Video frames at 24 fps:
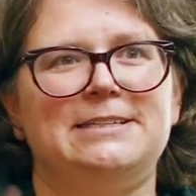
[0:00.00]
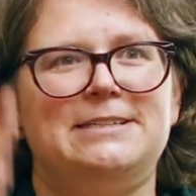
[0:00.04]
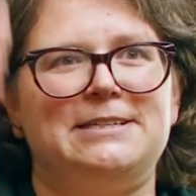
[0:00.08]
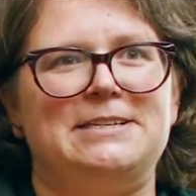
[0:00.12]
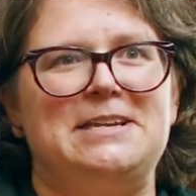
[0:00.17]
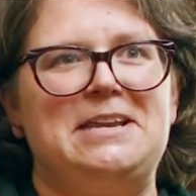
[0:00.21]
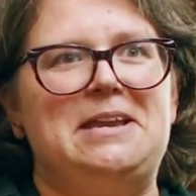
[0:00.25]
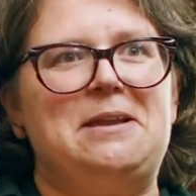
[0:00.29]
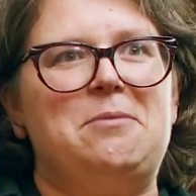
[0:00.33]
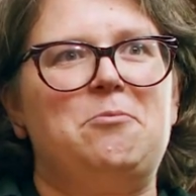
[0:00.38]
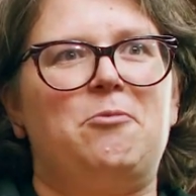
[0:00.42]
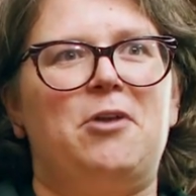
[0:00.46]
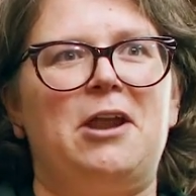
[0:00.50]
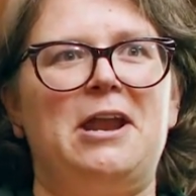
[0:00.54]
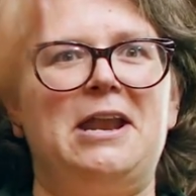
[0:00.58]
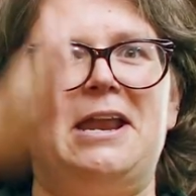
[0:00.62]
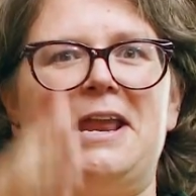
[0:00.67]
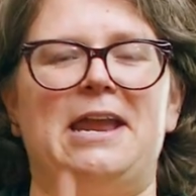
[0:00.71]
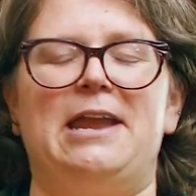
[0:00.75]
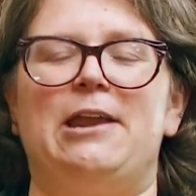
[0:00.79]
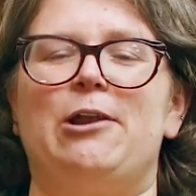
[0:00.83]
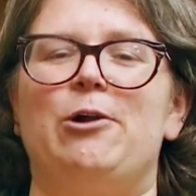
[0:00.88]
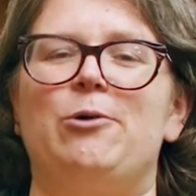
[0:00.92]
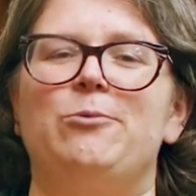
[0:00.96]
steam
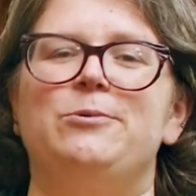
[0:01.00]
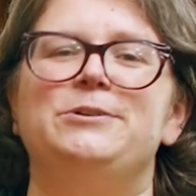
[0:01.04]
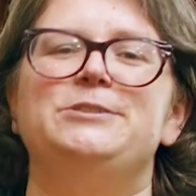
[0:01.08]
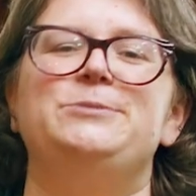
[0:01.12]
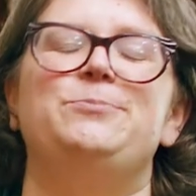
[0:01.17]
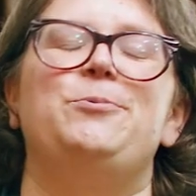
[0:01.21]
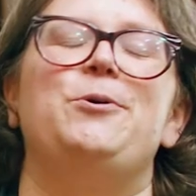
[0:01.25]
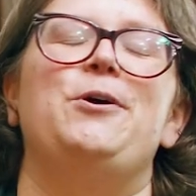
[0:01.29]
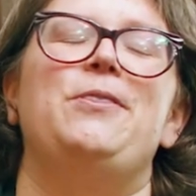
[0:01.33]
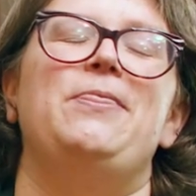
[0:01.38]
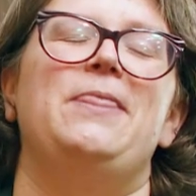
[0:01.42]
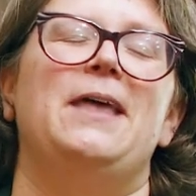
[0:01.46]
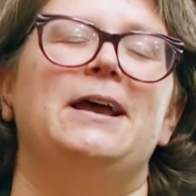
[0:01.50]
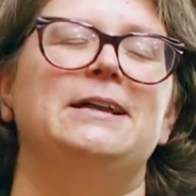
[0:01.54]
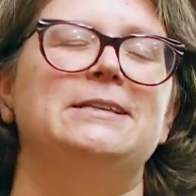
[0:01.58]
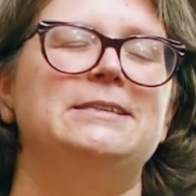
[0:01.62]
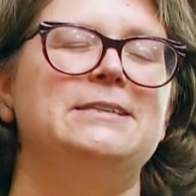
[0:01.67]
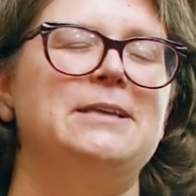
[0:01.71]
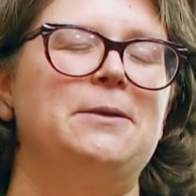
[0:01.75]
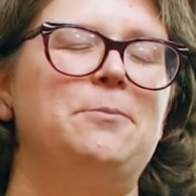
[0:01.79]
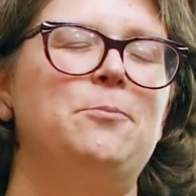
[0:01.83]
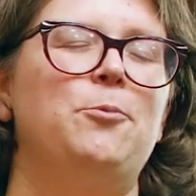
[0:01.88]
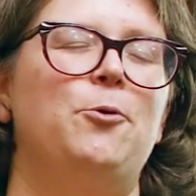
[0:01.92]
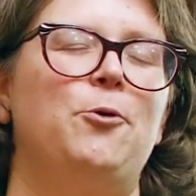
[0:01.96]
radiator was put in that
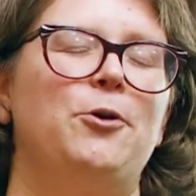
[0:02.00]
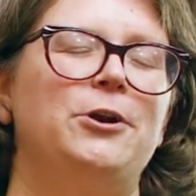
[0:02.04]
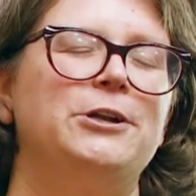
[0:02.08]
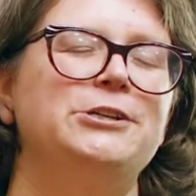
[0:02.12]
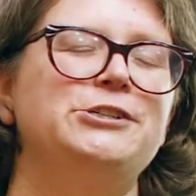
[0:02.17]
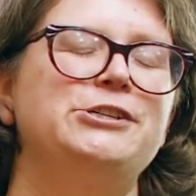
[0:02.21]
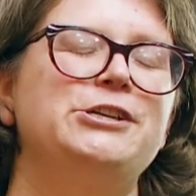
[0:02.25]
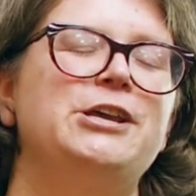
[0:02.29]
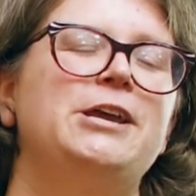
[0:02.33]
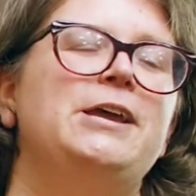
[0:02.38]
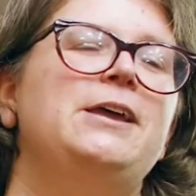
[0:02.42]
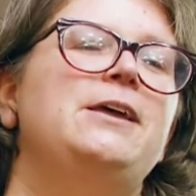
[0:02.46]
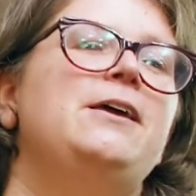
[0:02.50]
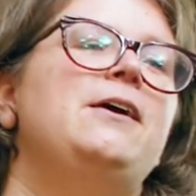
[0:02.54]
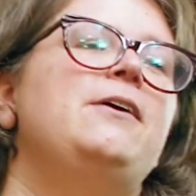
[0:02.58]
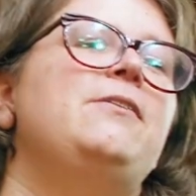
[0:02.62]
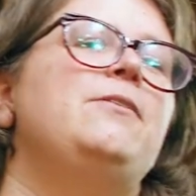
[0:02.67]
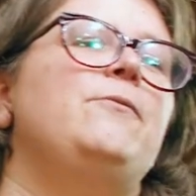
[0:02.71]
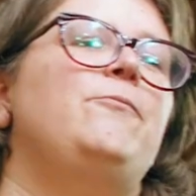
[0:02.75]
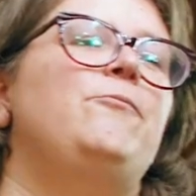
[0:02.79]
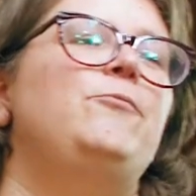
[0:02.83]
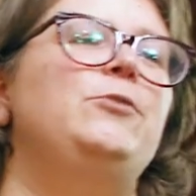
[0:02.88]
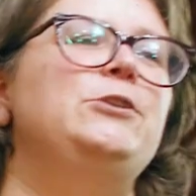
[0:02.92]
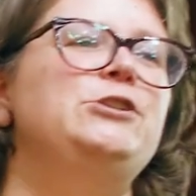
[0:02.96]
sun porch.
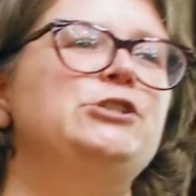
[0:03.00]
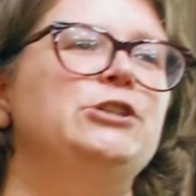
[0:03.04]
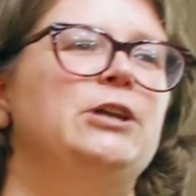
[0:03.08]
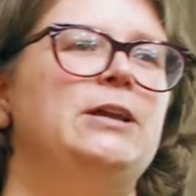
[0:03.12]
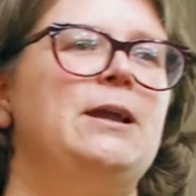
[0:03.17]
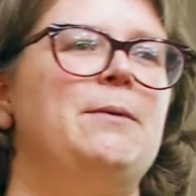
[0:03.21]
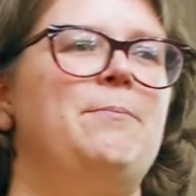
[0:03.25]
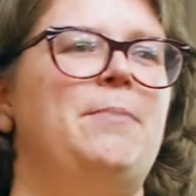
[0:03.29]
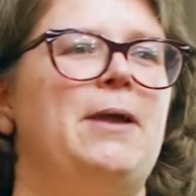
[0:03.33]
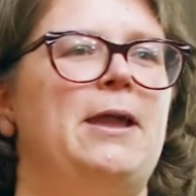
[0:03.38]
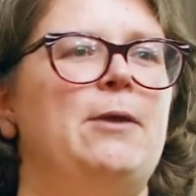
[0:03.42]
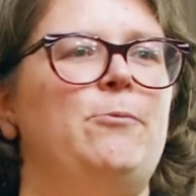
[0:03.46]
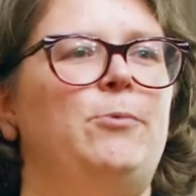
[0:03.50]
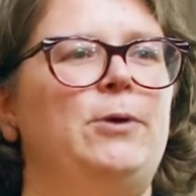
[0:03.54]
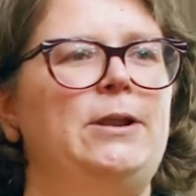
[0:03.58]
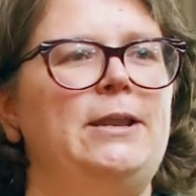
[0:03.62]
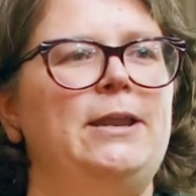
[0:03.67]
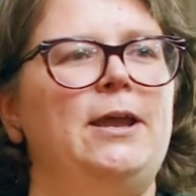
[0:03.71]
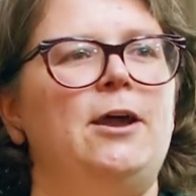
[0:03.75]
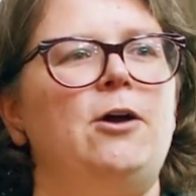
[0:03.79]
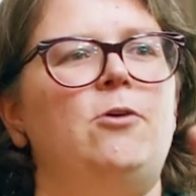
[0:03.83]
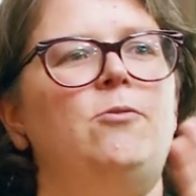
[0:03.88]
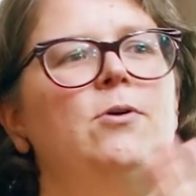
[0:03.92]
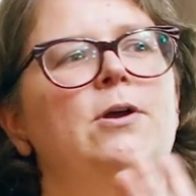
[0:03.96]
Originally a bay
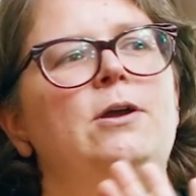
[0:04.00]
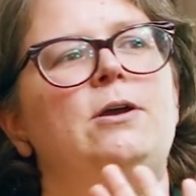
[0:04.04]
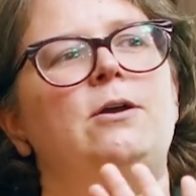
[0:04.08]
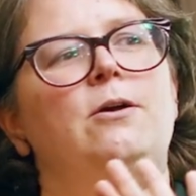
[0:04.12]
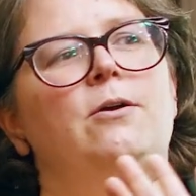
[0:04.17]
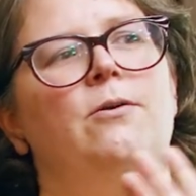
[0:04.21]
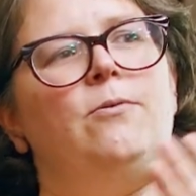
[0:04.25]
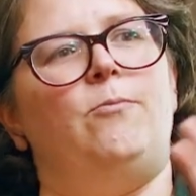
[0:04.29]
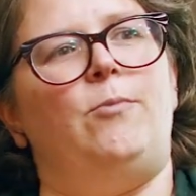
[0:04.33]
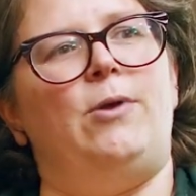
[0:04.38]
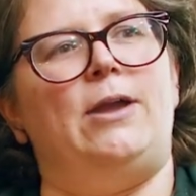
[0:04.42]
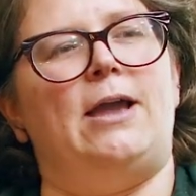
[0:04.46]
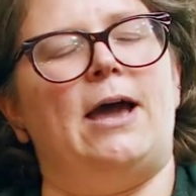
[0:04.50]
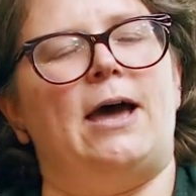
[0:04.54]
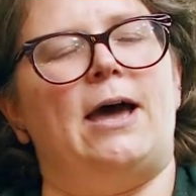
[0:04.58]
window, we